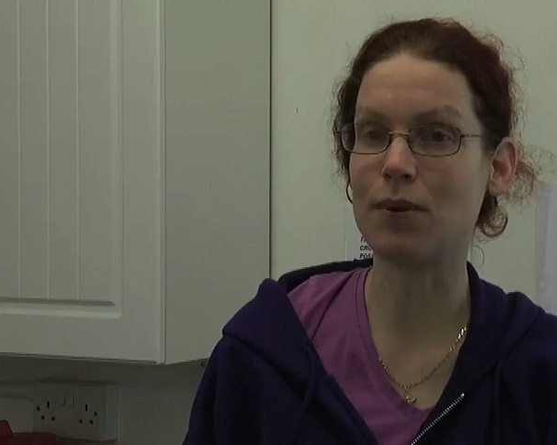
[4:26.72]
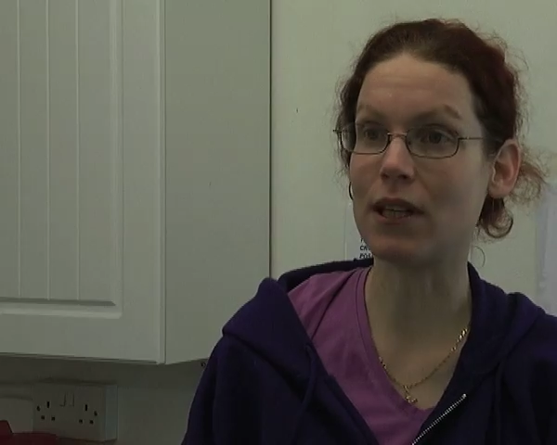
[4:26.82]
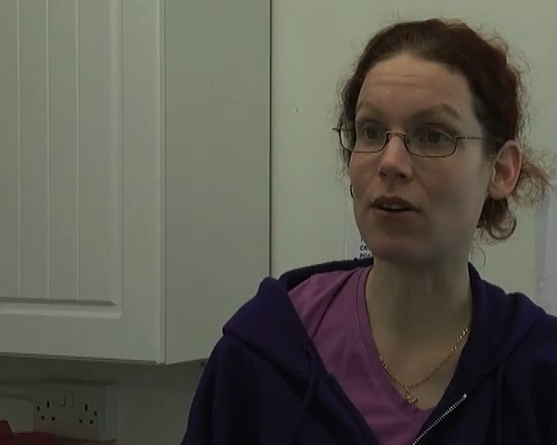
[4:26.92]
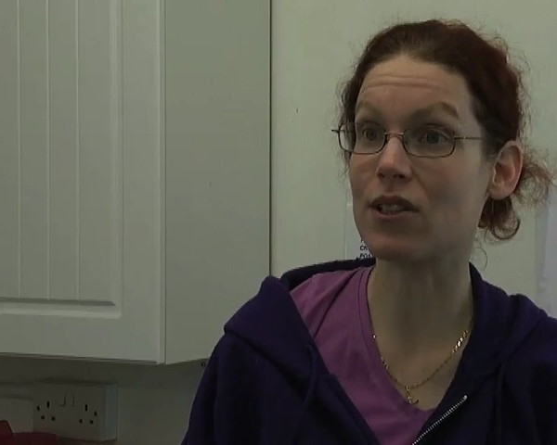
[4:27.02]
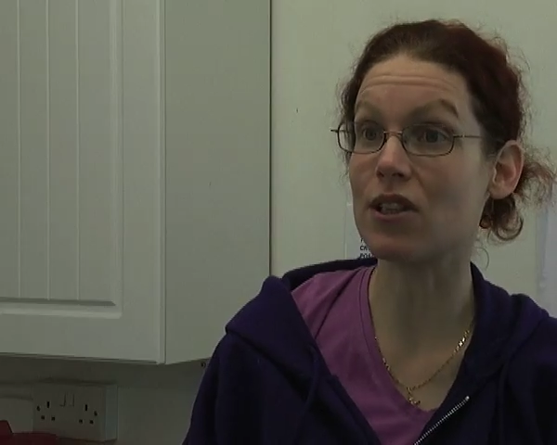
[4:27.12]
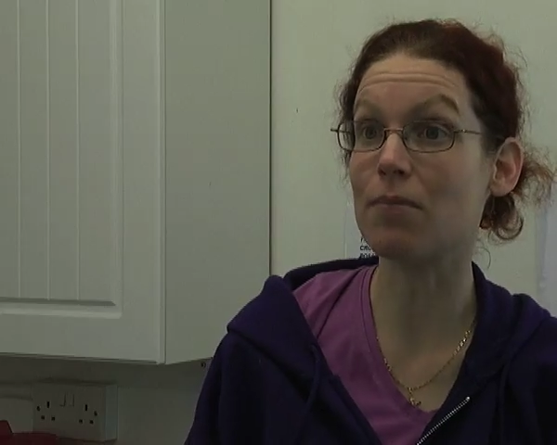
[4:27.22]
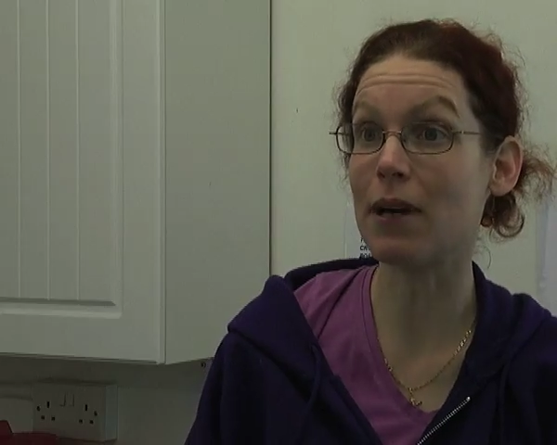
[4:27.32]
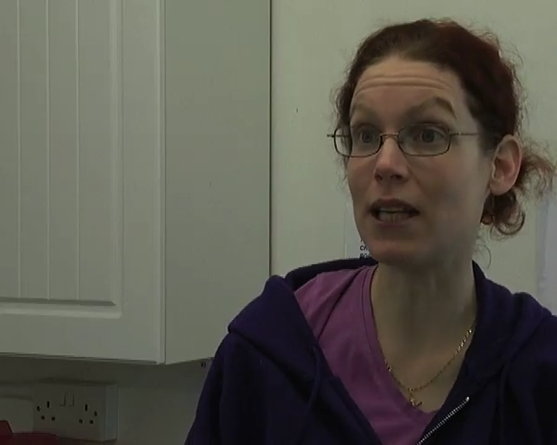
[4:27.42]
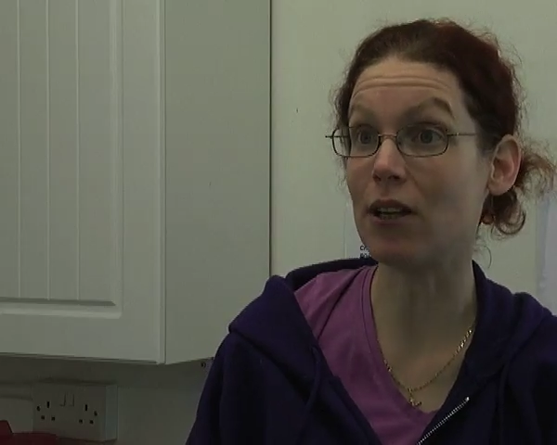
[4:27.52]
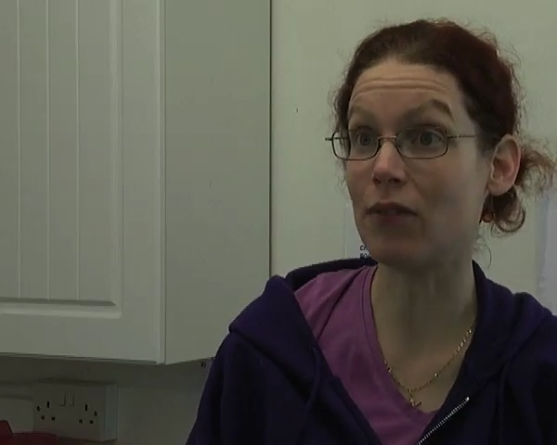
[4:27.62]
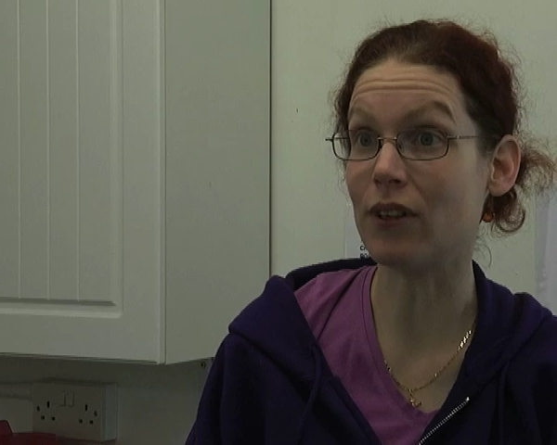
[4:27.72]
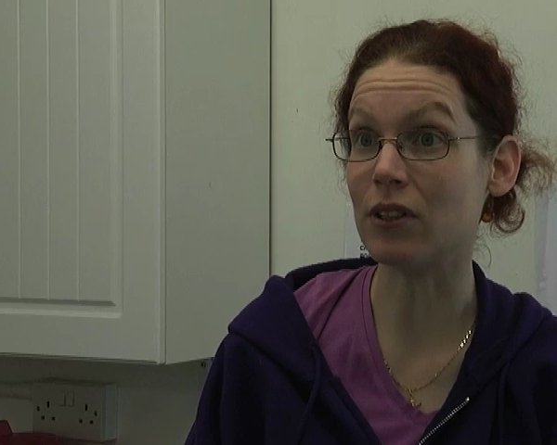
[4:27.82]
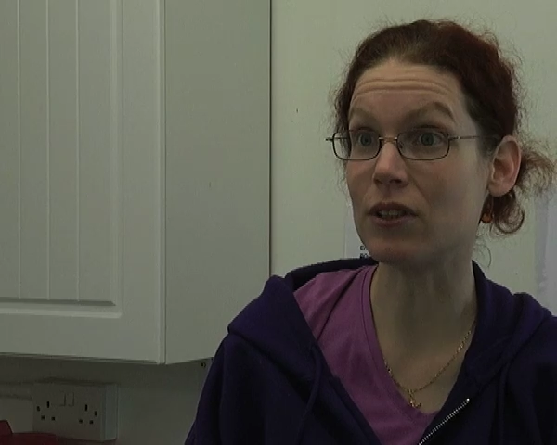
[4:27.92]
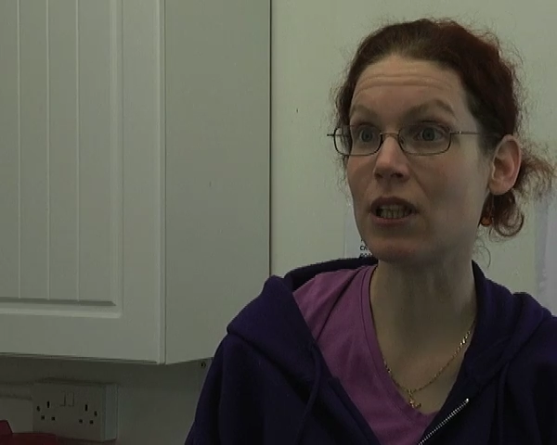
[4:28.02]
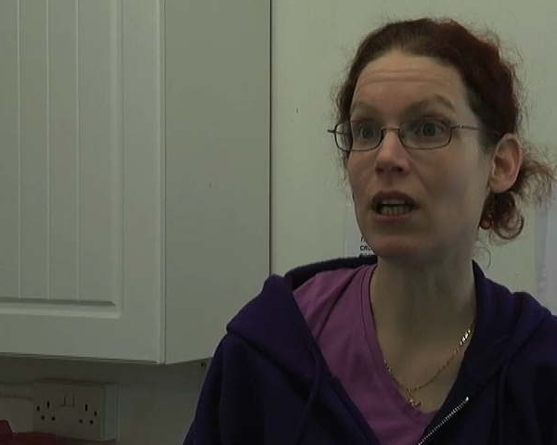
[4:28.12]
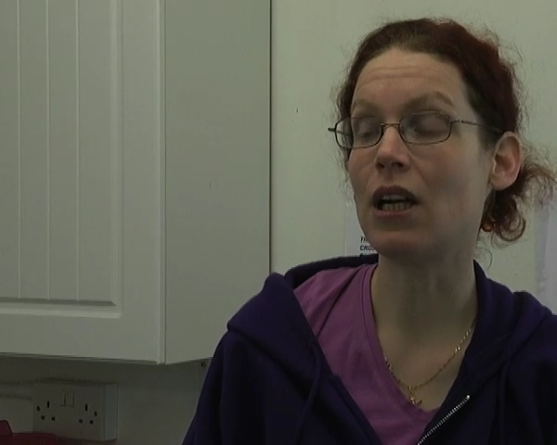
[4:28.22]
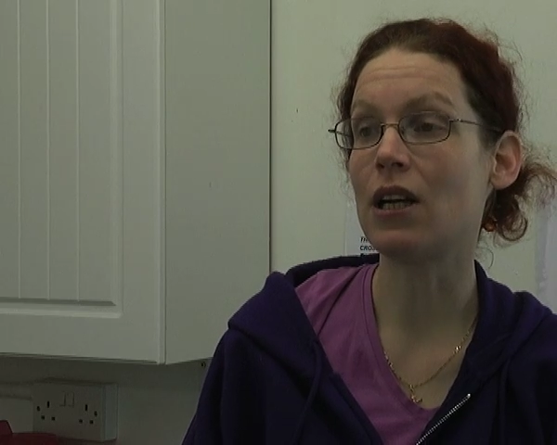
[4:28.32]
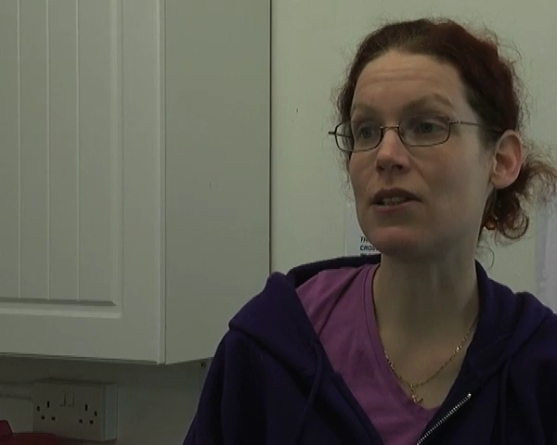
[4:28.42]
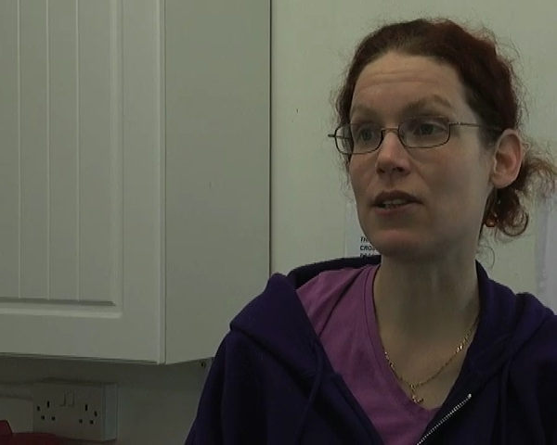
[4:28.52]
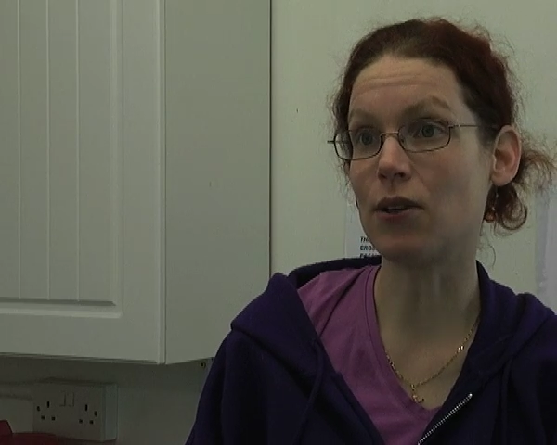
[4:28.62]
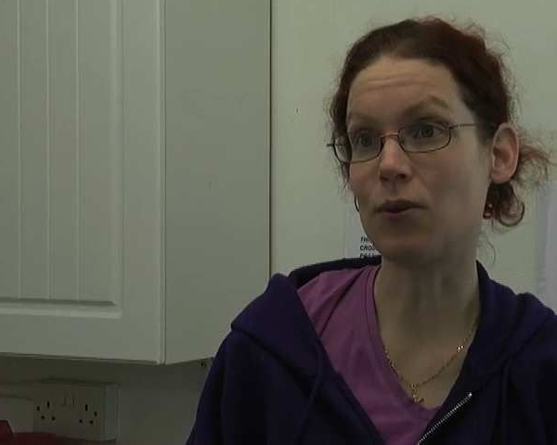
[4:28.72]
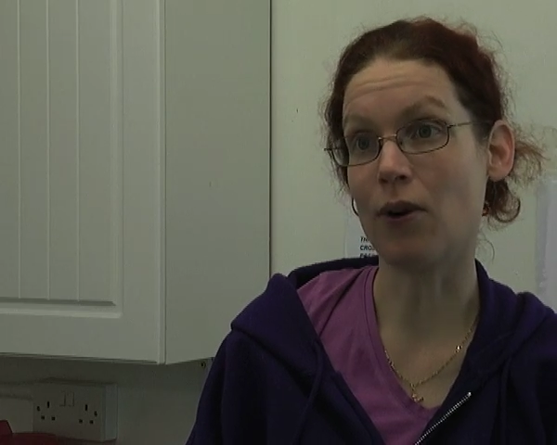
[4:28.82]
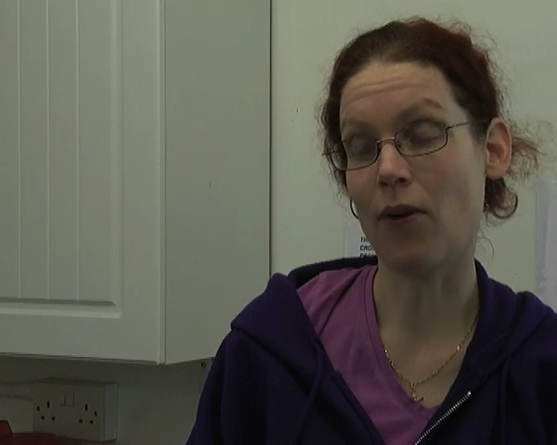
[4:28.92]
when there are so many of us. So